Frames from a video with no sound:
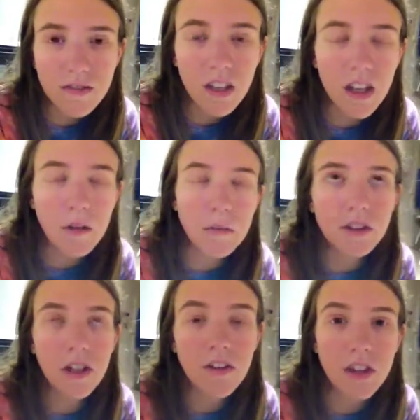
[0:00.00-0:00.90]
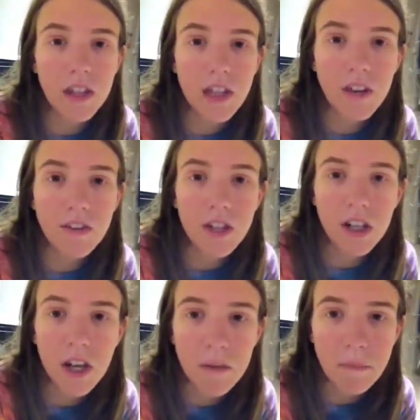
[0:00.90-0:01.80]
I uploaded everything after
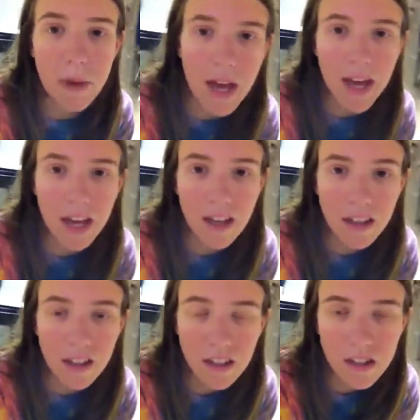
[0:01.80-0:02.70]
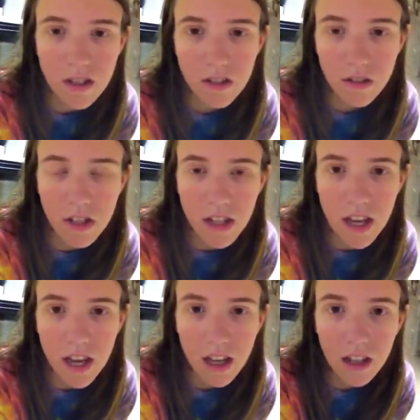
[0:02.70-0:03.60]
I got back, so
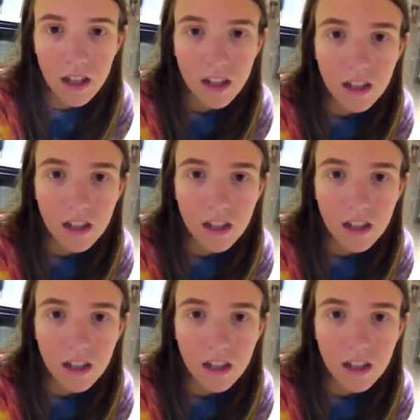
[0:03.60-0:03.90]
yay.